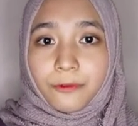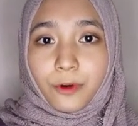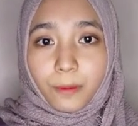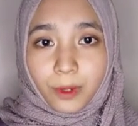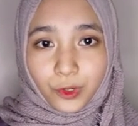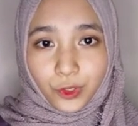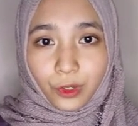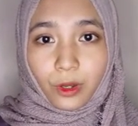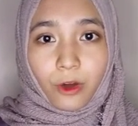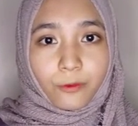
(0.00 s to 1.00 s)

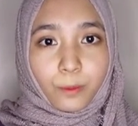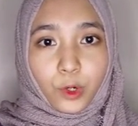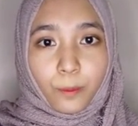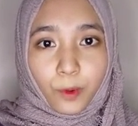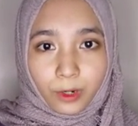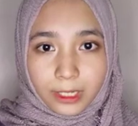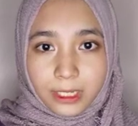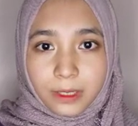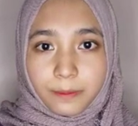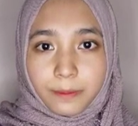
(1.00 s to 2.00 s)
formation of
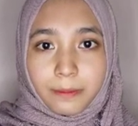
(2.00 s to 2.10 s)
monopolies,